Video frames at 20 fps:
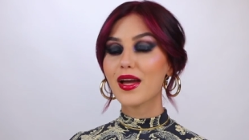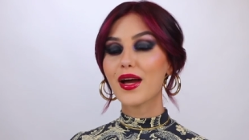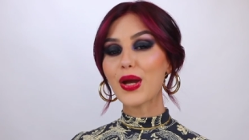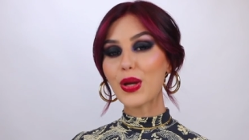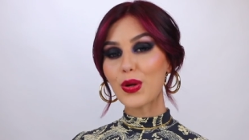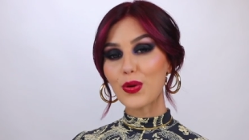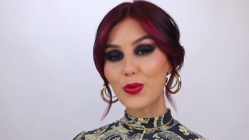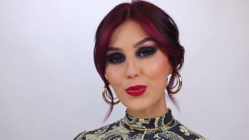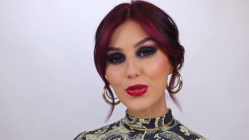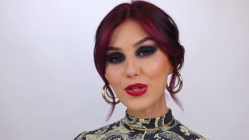i
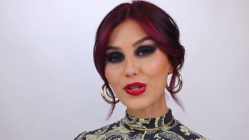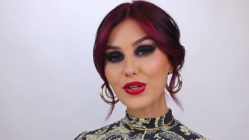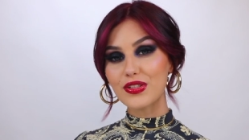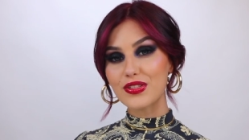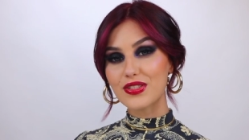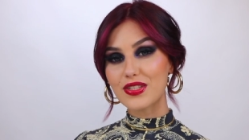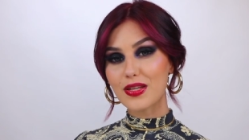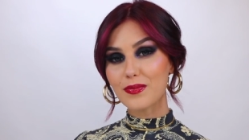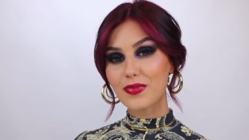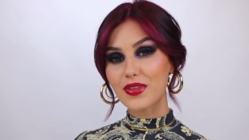hope you
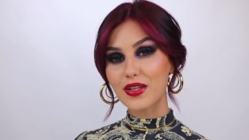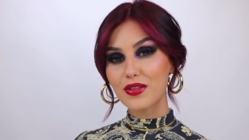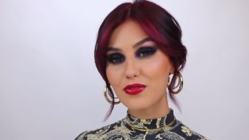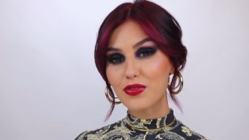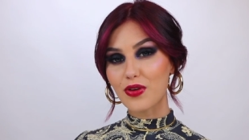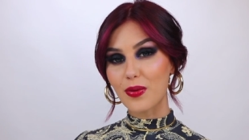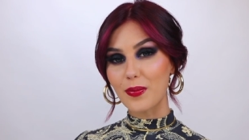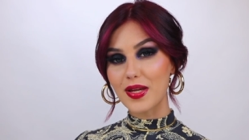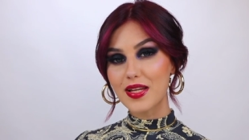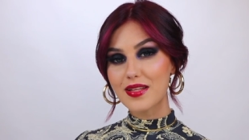learned something
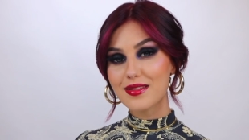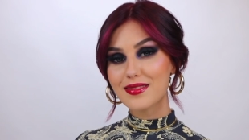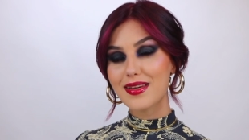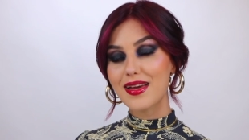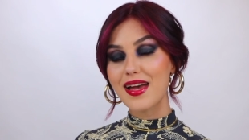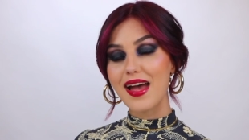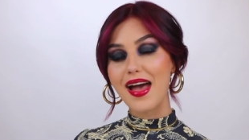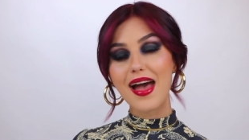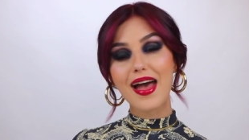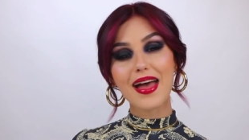from it
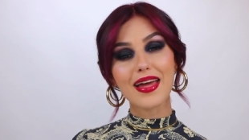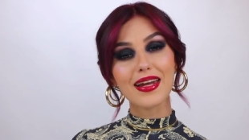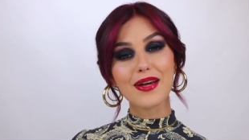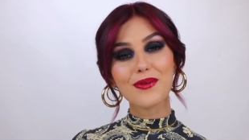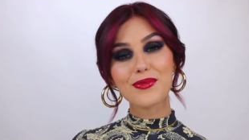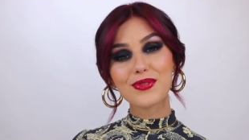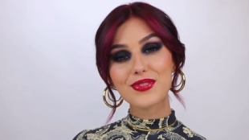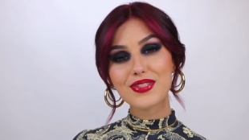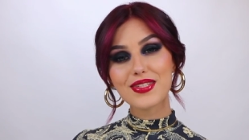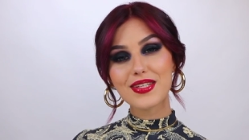and i
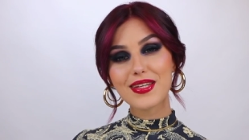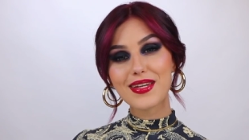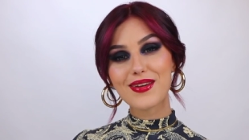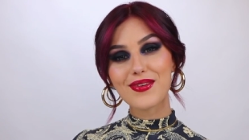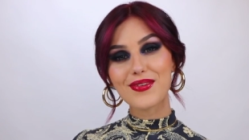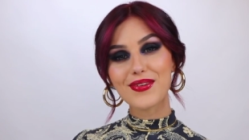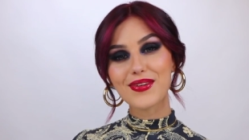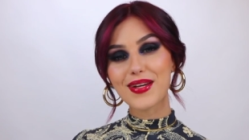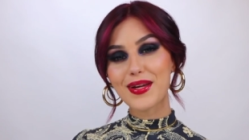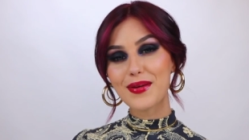will see
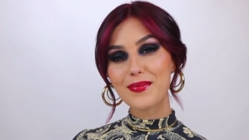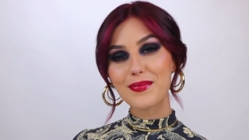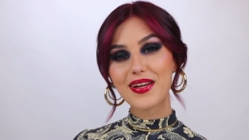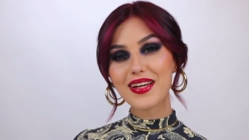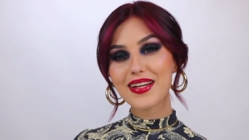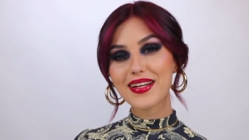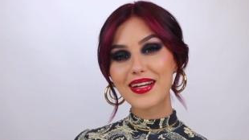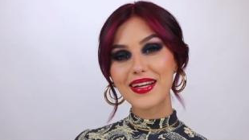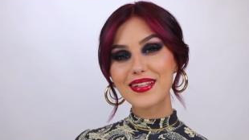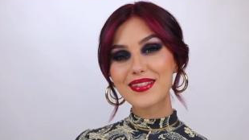you in
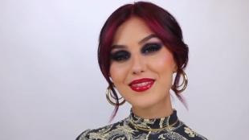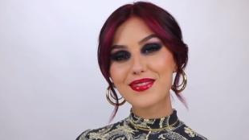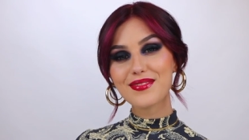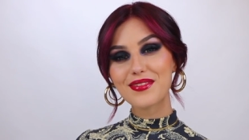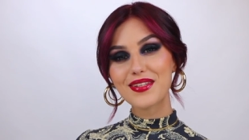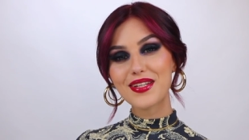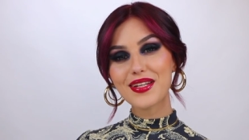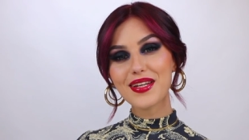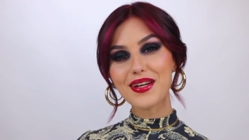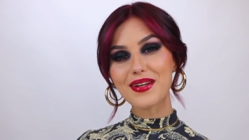my next
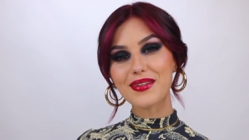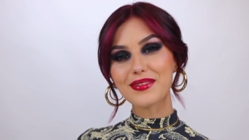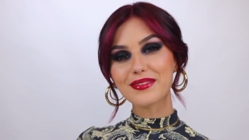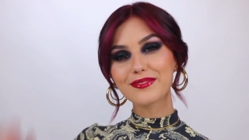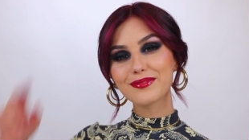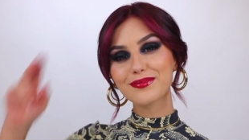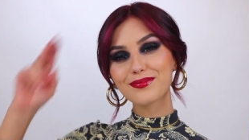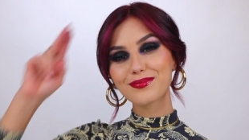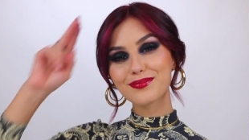video